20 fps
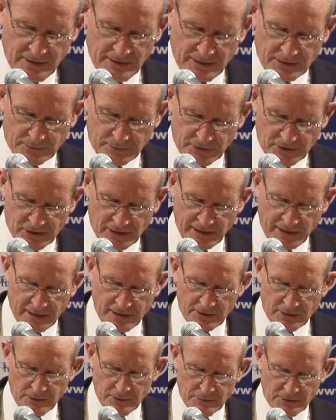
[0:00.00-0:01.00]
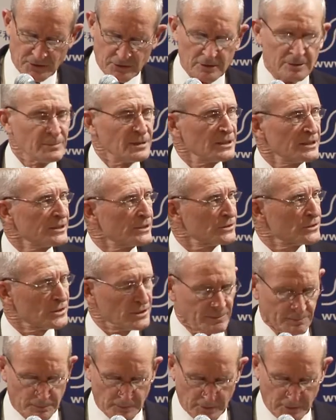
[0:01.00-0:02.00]
is for China to assume a
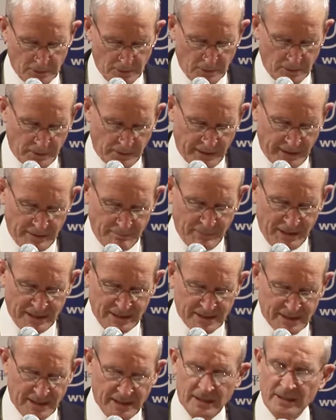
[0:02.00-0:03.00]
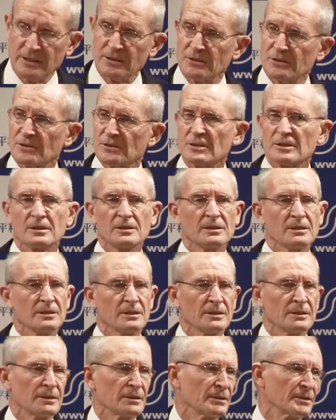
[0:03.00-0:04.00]
leadership role that maintains
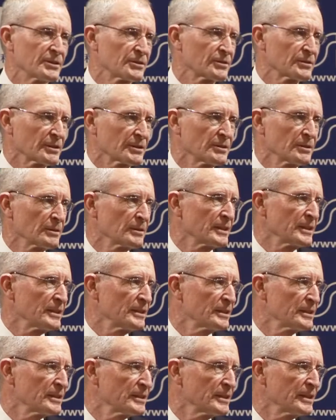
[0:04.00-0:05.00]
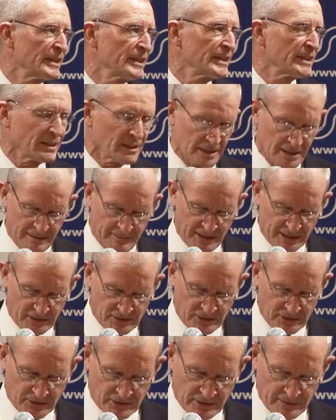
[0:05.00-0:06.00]
this security and economic
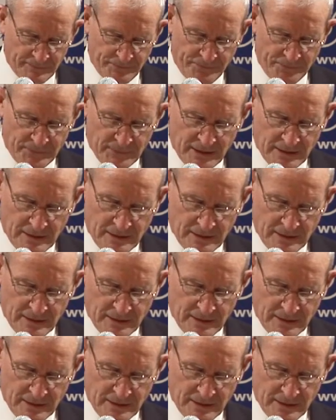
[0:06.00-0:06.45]
system,